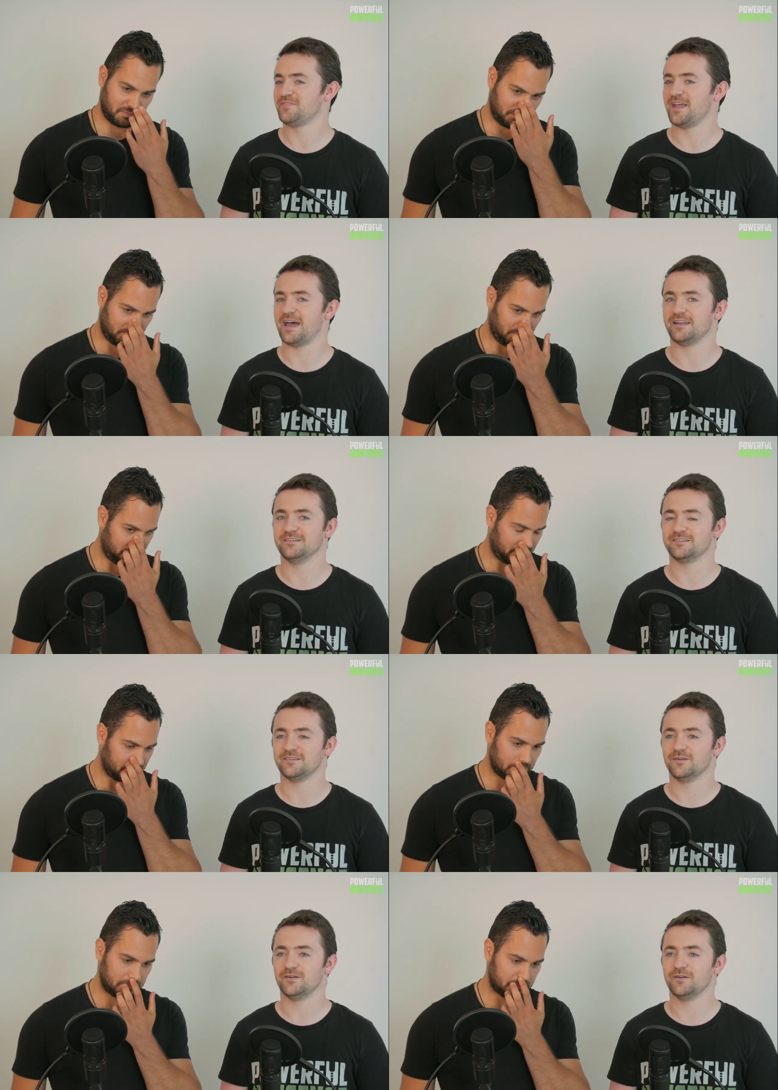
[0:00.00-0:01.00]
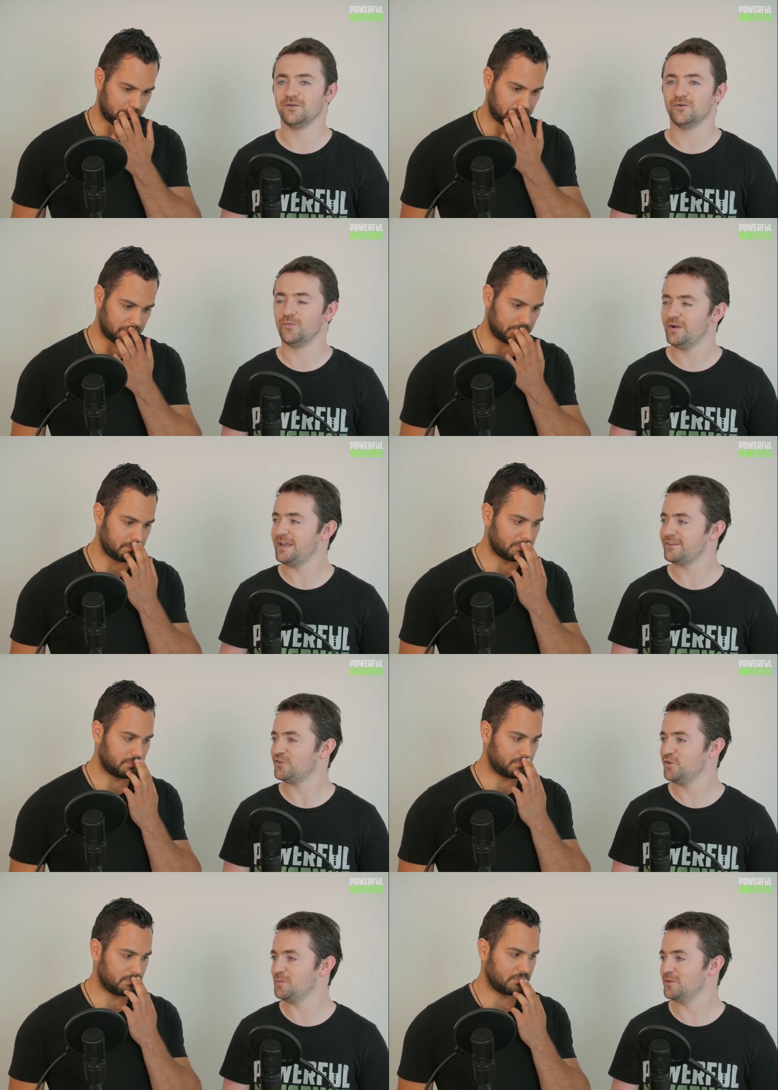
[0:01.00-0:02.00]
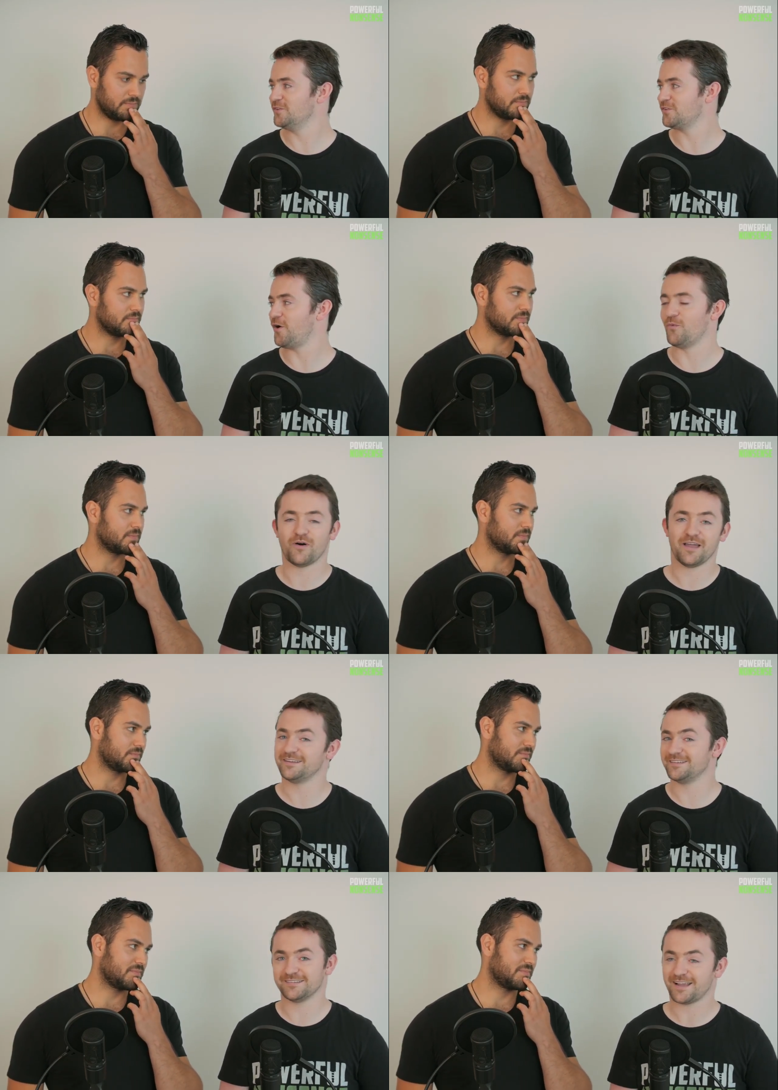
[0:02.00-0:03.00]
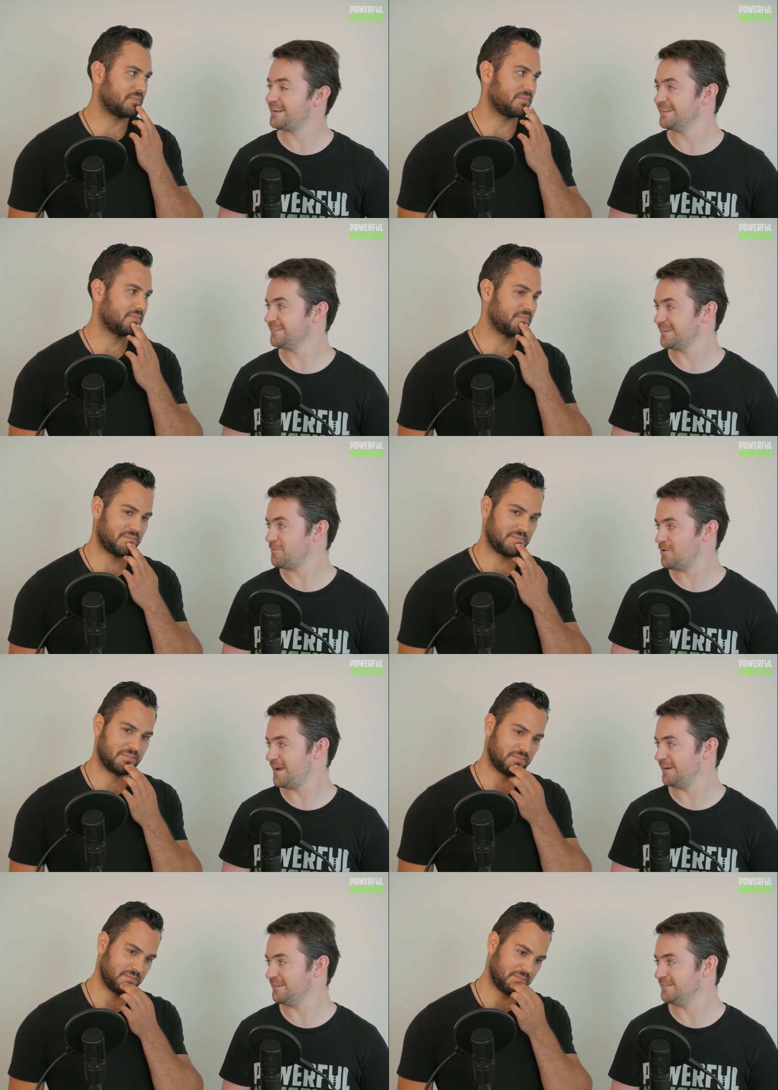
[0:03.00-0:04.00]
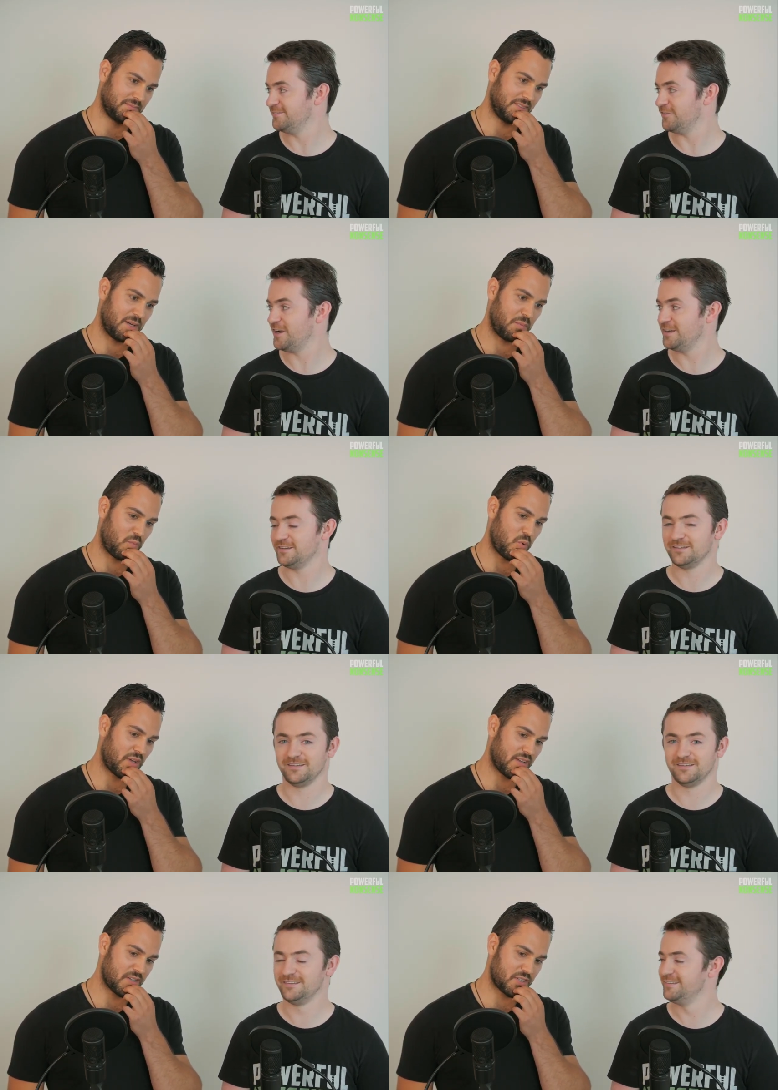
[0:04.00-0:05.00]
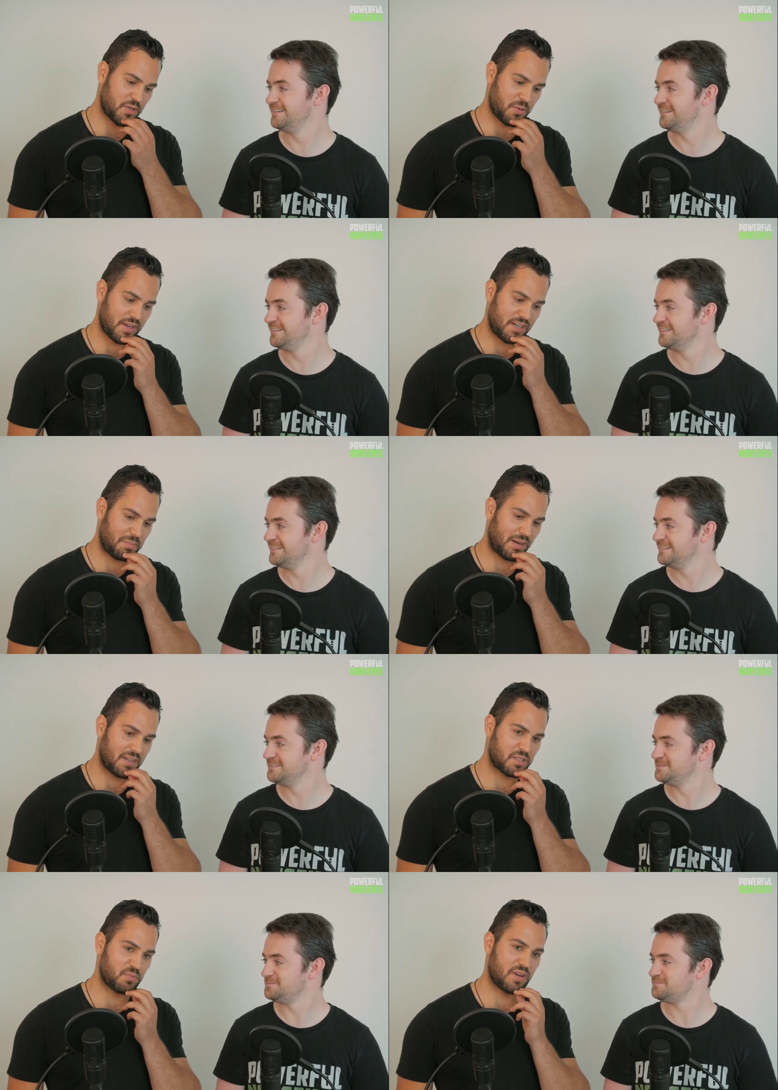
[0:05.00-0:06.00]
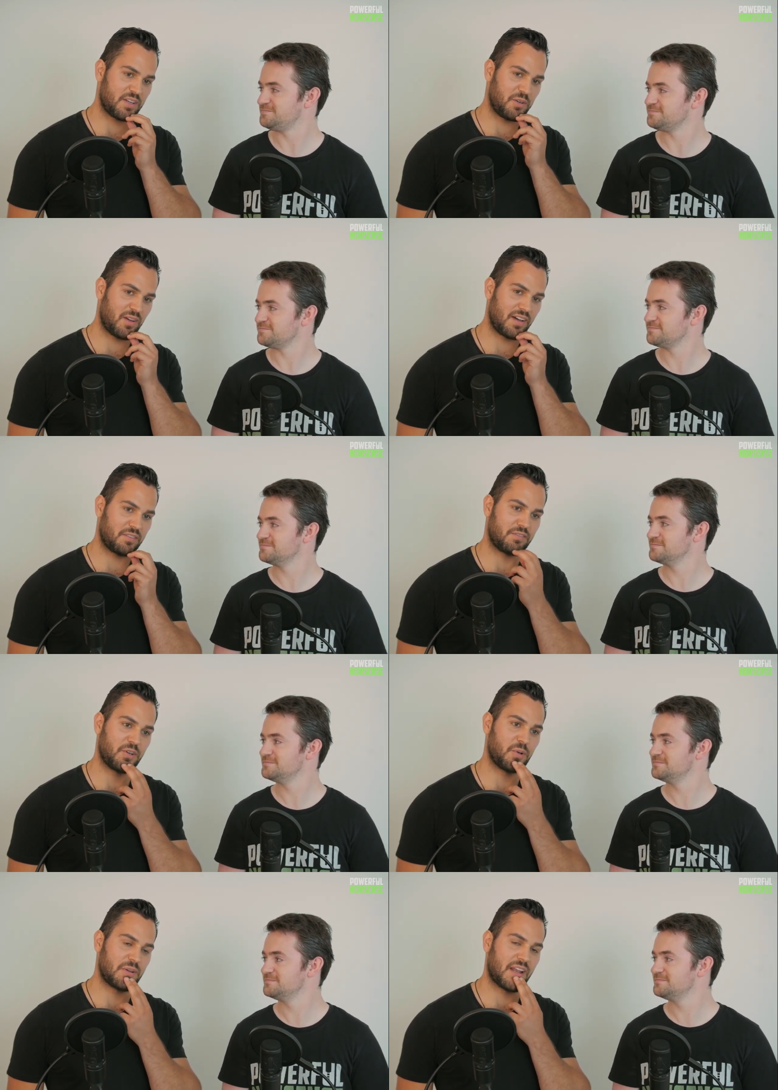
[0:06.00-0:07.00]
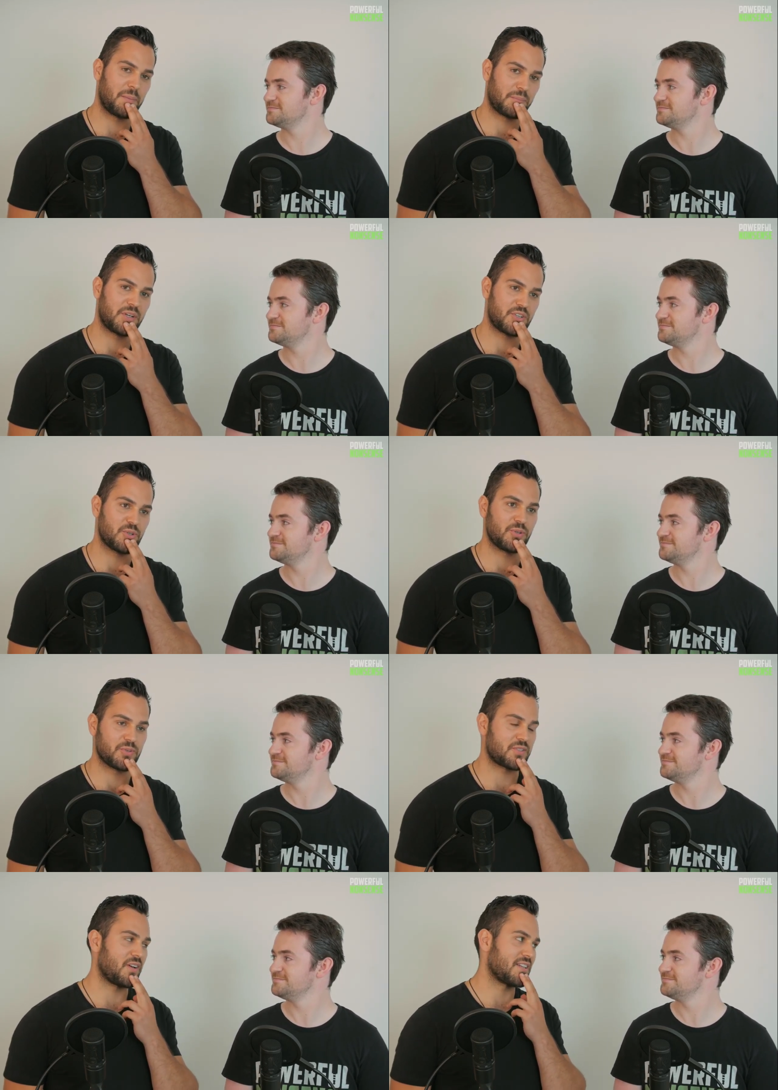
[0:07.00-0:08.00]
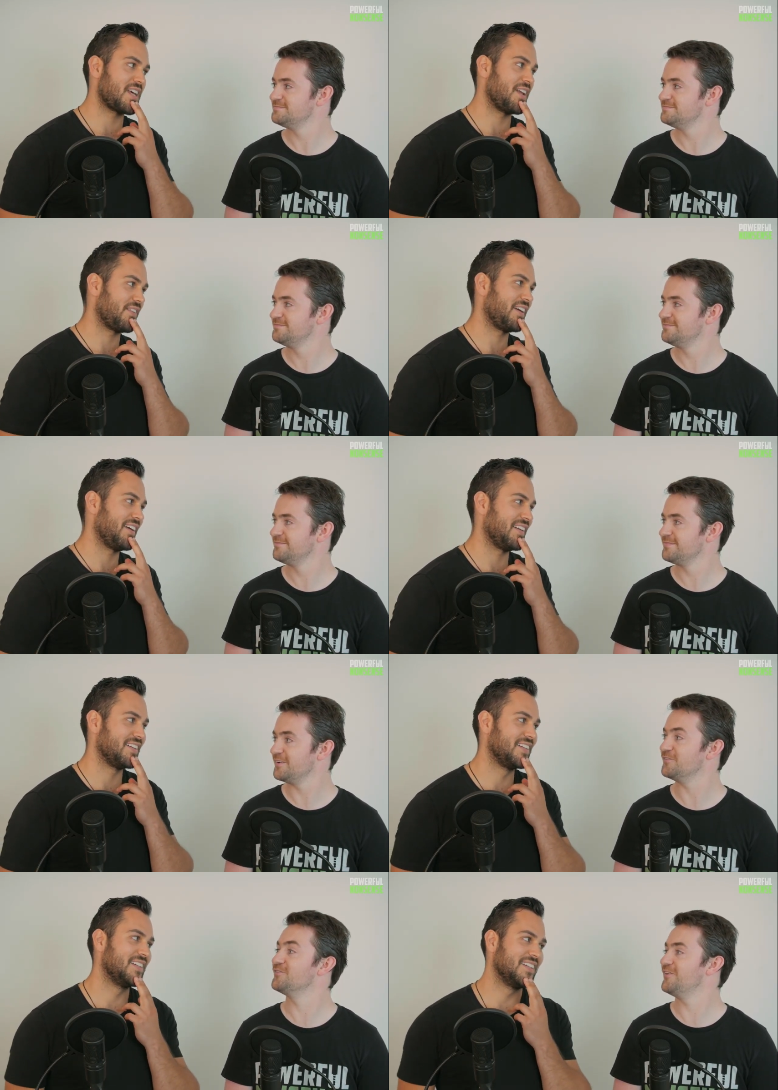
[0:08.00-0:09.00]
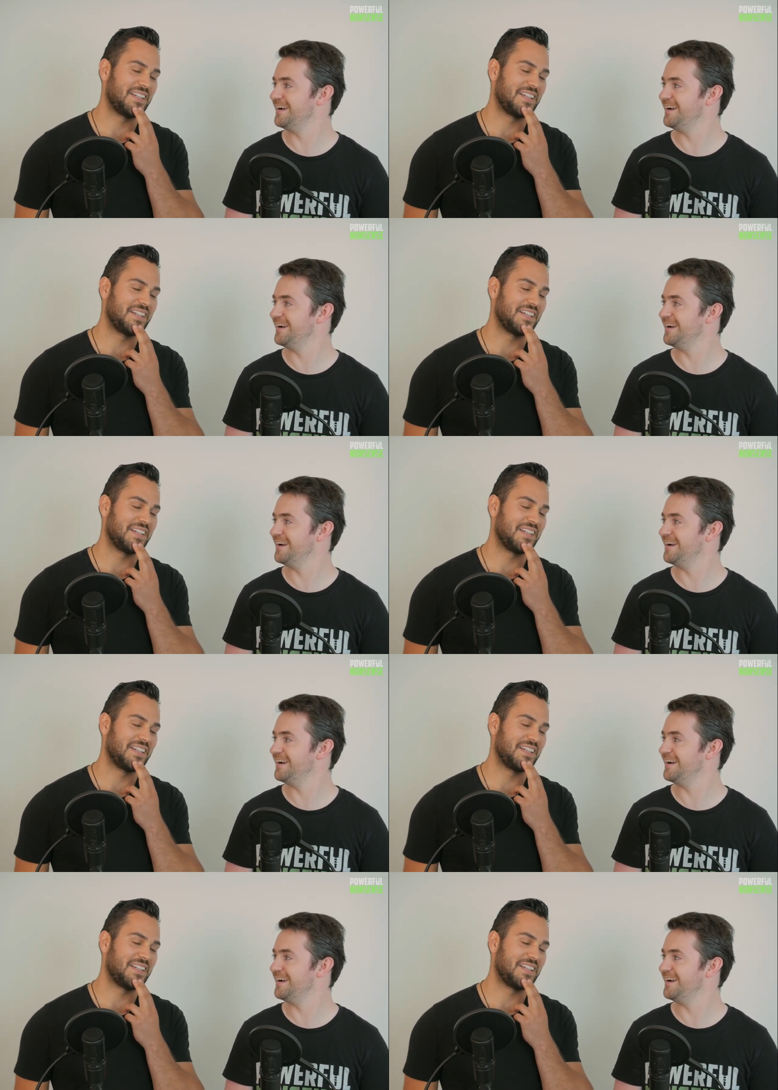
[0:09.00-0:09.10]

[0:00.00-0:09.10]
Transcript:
Speaker 1: And we as humans are wired exactly the same way, right? Yeah, walk into any place where you like the food and I'm pretty sure you'll start salivating. Right.